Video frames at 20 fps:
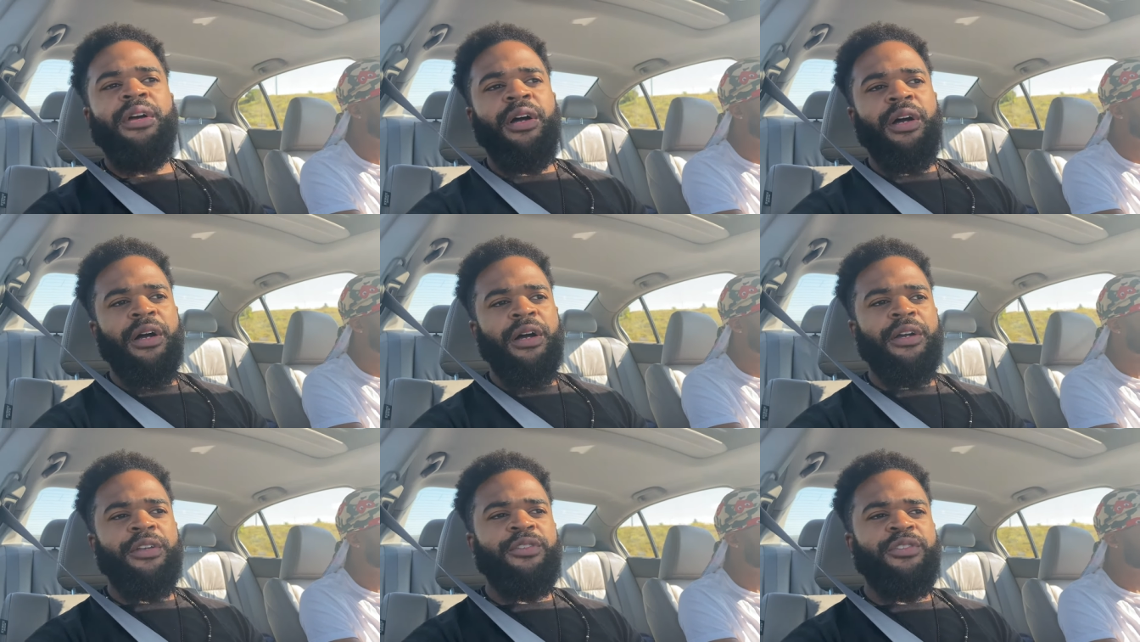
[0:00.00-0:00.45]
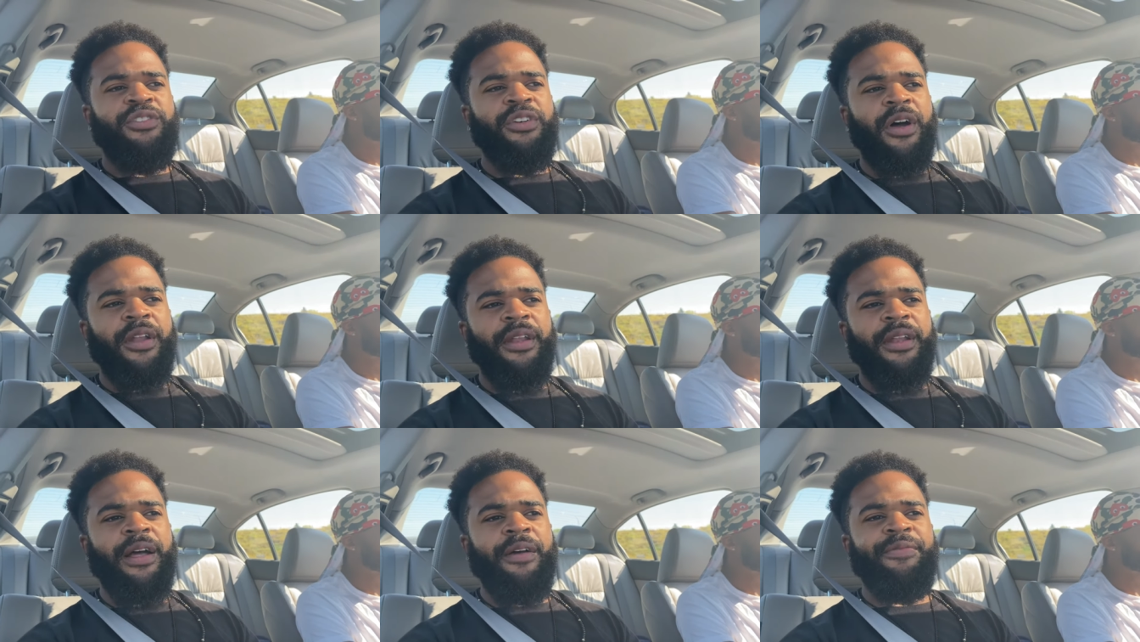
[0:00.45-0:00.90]
uh, you saw
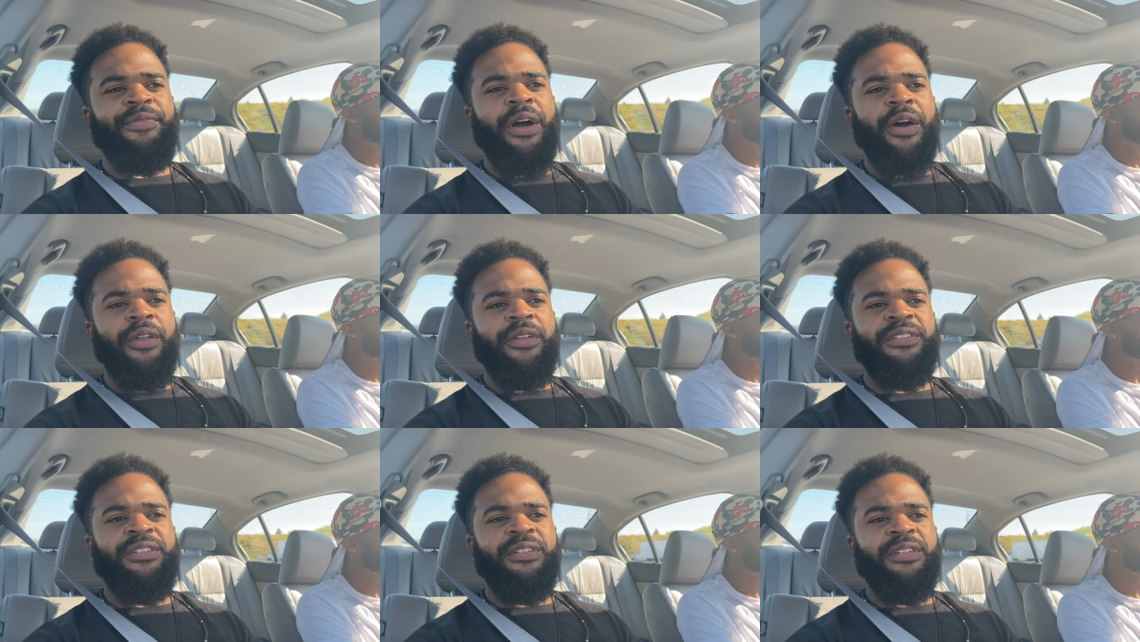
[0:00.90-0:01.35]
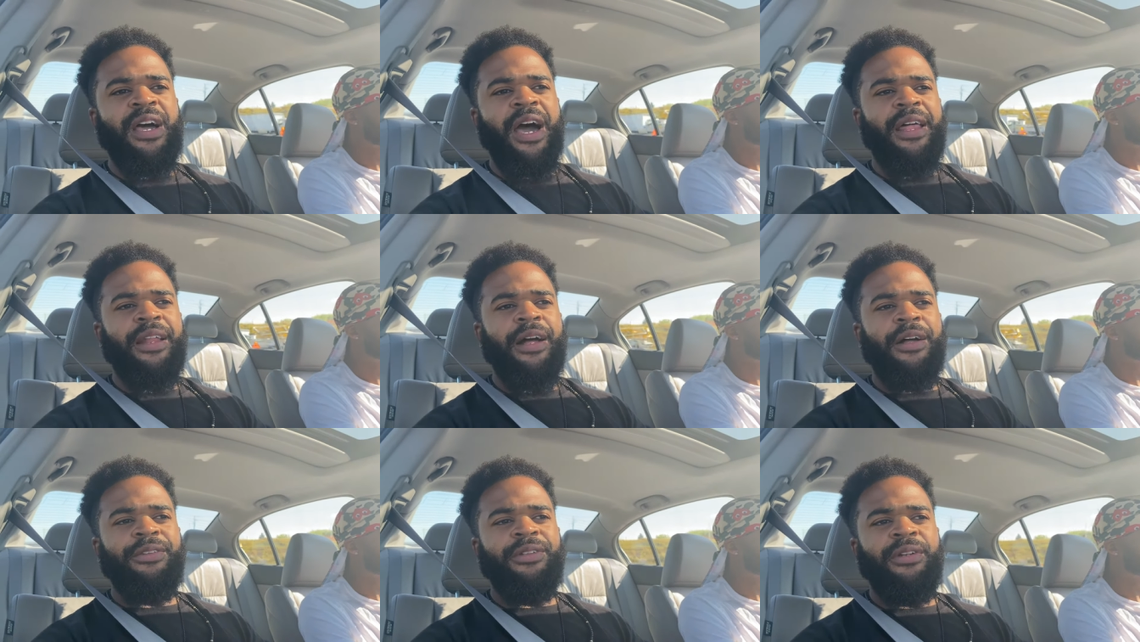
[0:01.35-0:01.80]
that I found a Sonata
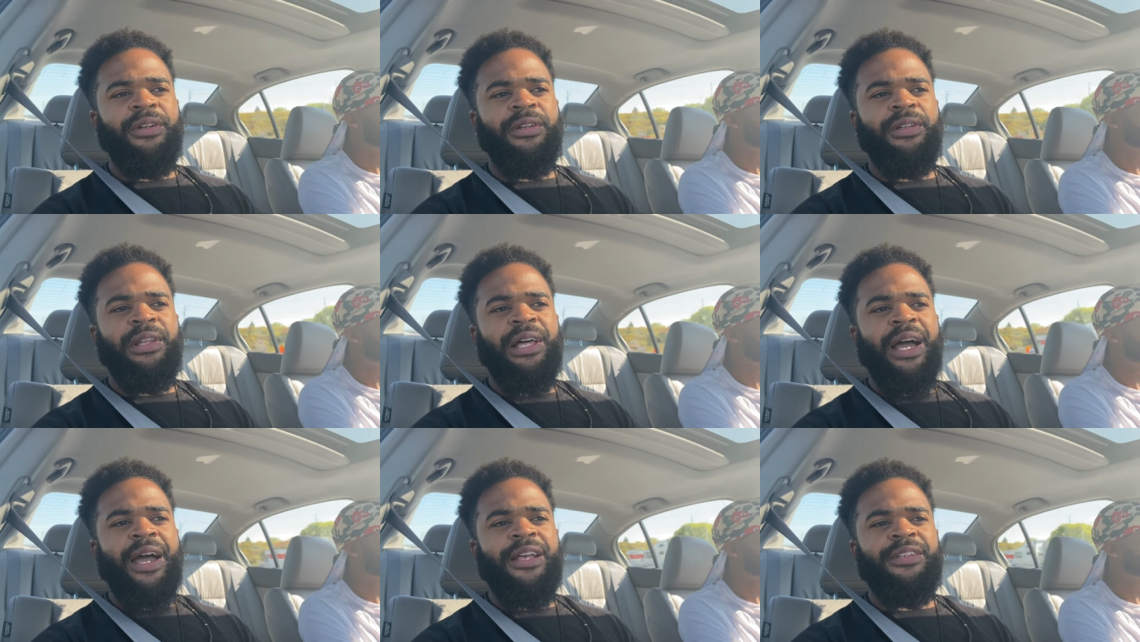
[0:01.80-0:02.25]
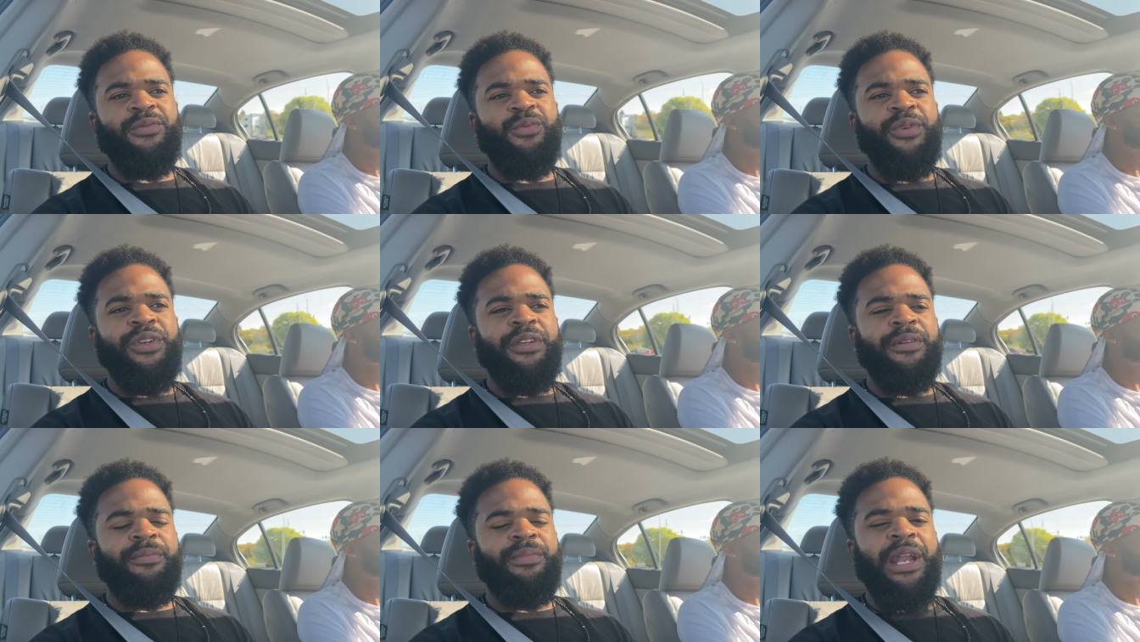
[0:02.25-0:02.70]
out there last
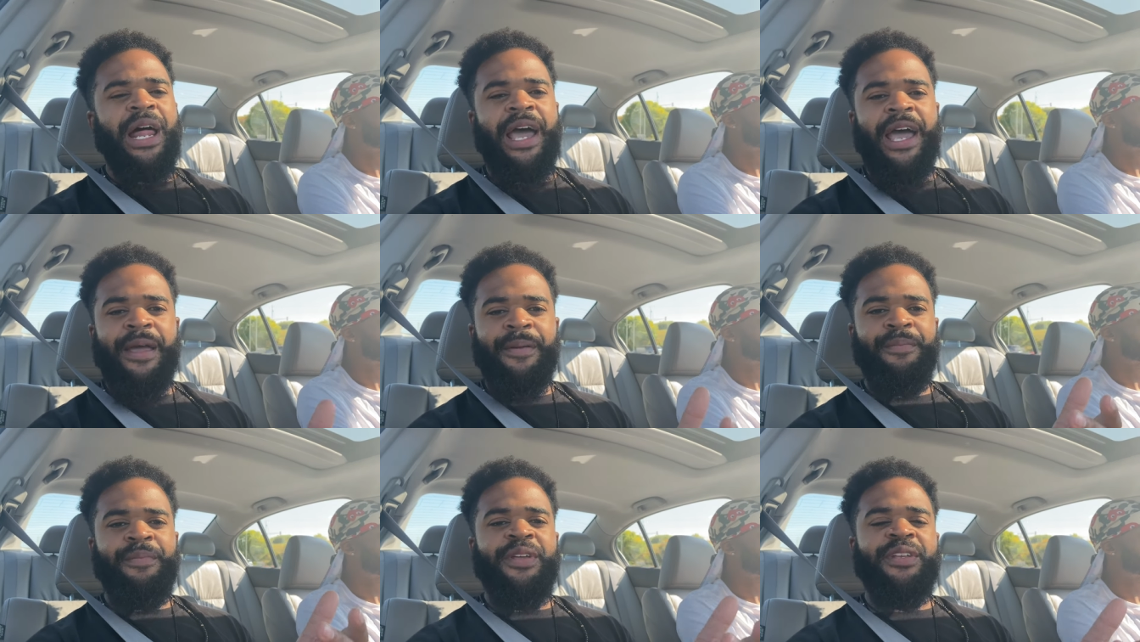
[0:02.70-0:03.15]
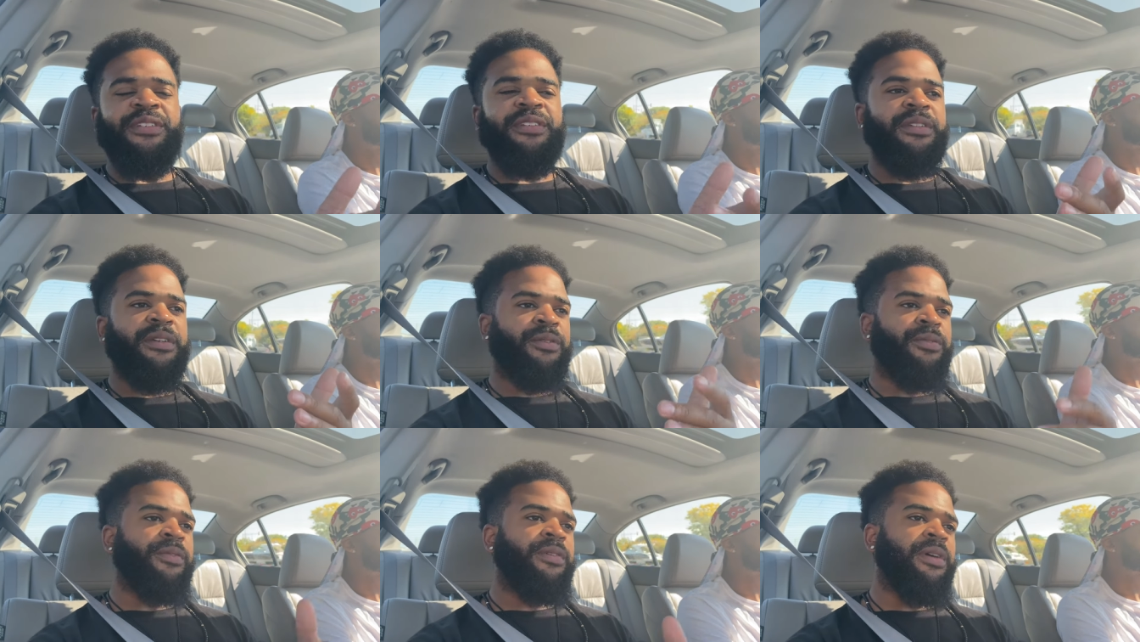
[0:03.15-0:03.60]
week, but I had missed
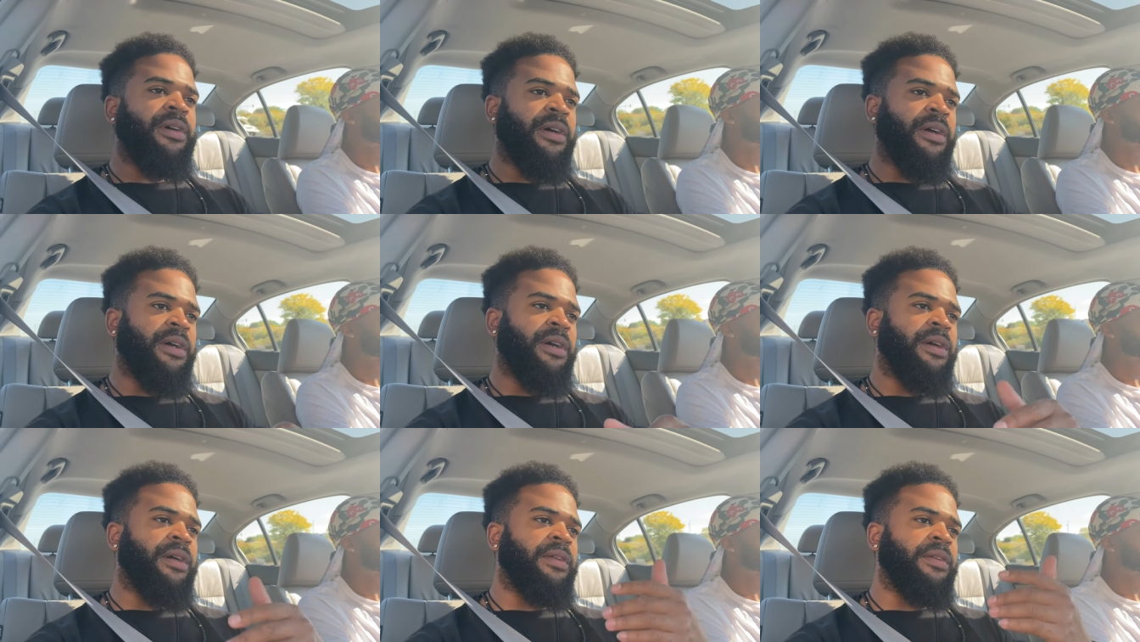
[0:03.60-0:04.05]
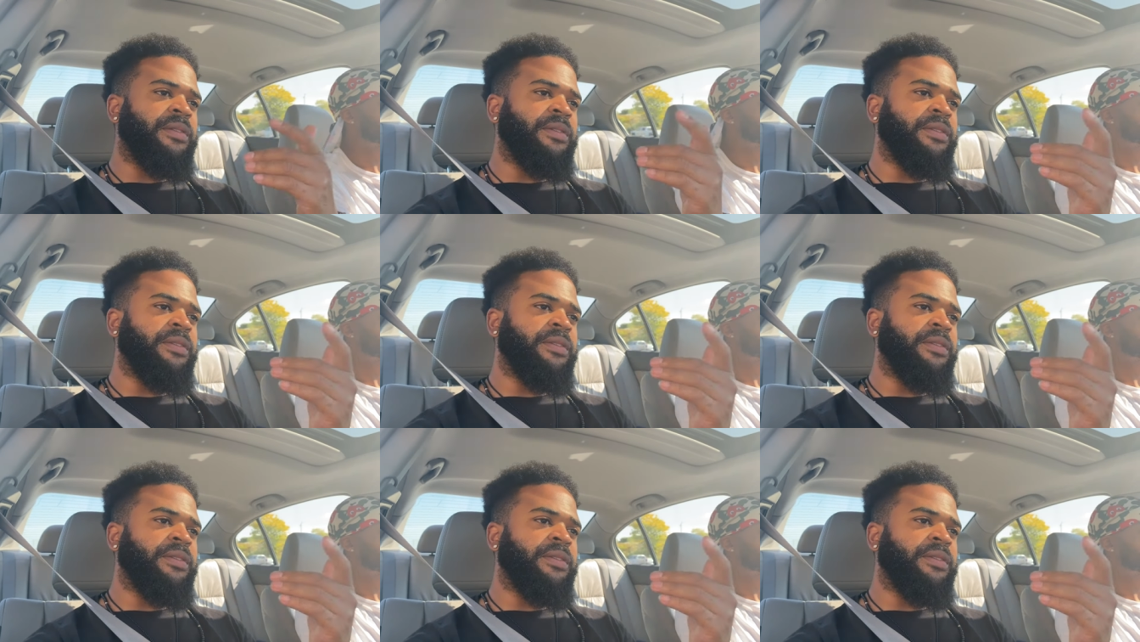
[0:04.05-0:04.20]
the. Uh,